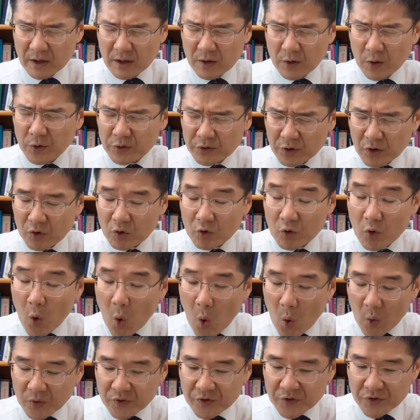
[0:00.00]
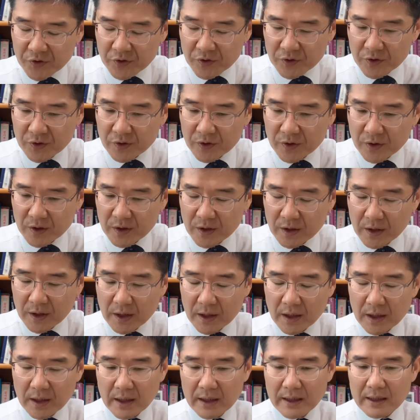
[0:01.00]
on the cross,
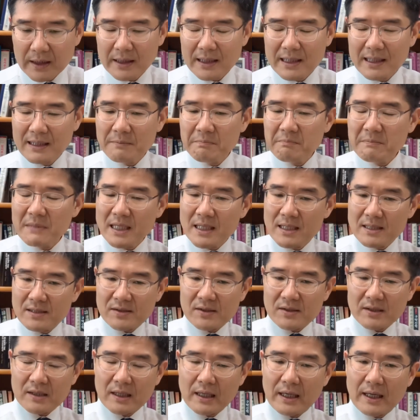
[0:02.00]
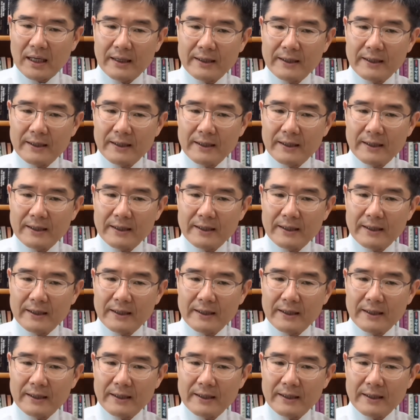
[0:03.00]
it means that